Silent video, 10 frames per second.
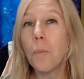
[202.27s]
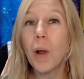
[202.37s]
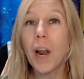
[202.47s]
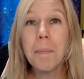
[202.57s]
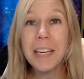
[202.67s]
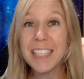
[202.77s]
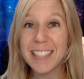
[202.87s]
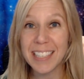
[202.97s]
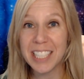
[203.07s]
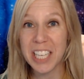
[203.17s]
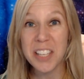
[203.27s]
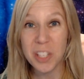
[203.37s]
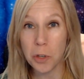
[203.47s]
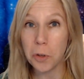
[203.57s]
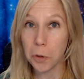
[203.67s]
And what I'm going to
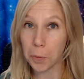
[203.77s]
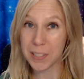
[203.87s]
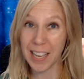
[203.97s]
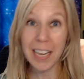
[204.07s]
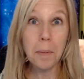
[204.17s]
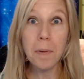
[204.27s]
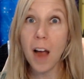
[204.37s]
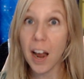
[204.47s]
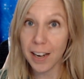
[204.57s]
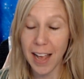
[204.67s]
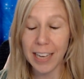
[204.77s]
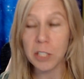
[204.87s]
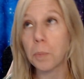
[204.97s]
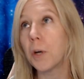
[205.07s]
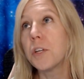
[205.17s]
suggest you do, because I am not an
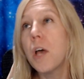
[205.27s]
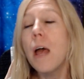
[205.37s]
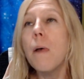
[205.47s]
expert,